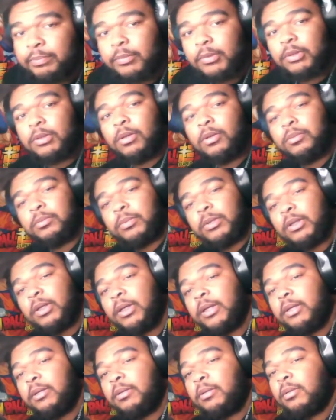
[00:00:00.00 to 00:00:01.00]
So
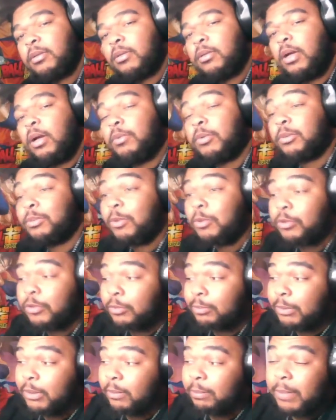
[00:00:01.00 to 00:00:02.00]
today I was supposed
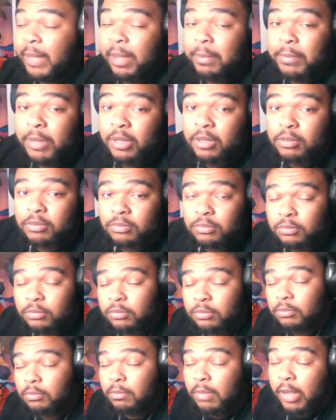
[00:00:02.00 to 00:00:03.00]
to play Batman,
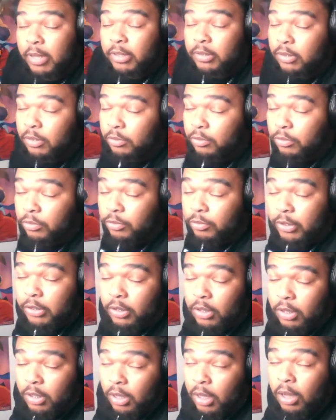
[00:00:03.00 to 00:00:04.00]
might still do it,
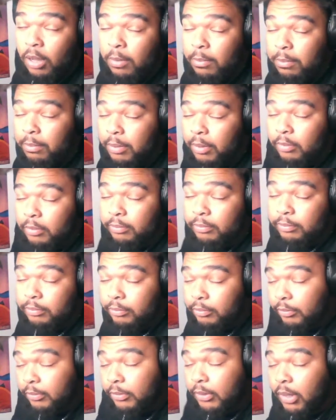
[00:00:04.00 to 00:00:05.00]
but
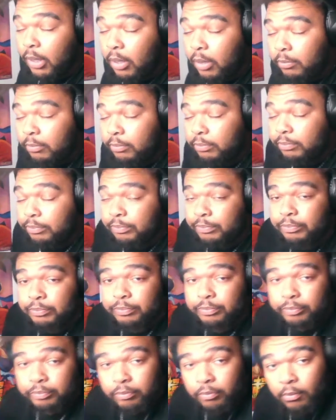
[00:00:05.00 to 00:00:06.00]

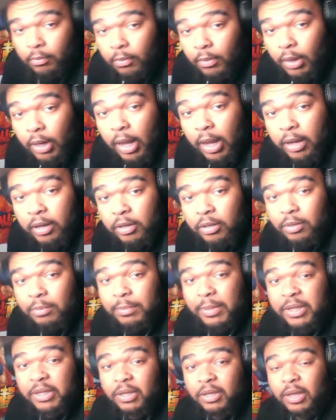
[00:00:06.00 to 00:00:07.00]
I ended up
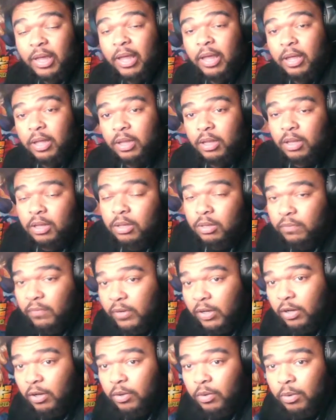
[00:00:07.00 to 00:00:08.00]
making a
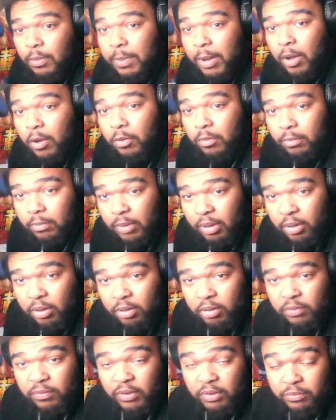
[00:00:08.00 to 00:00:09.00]
video about
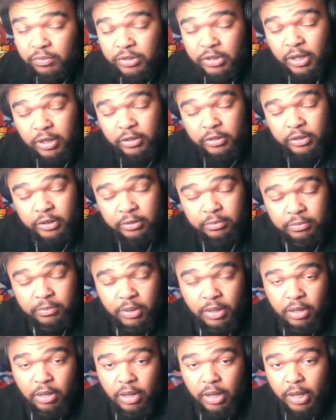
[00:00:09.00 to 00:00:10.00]
my favorite soccer team
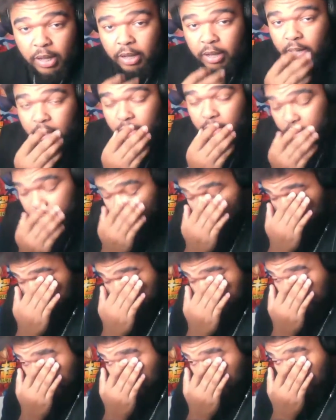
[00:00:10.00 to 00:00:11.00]
and
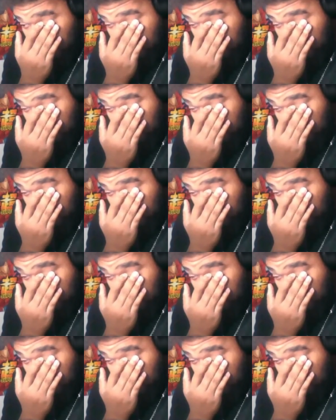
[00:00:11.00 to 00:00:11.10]
how